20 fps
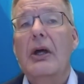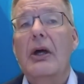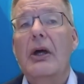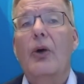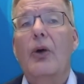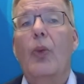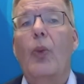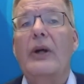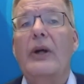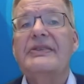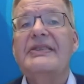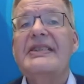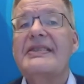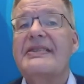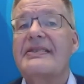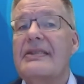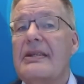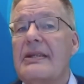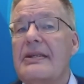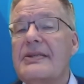what this
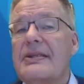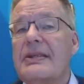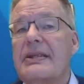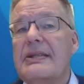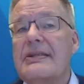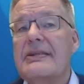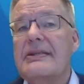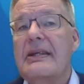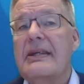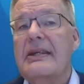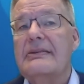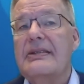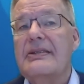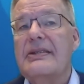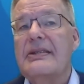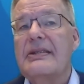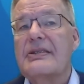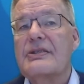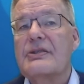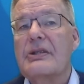says is that
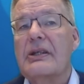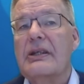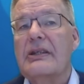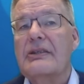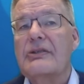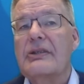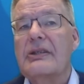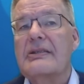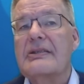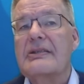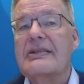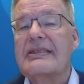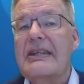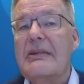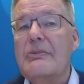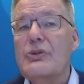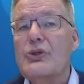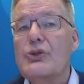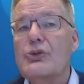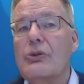it seems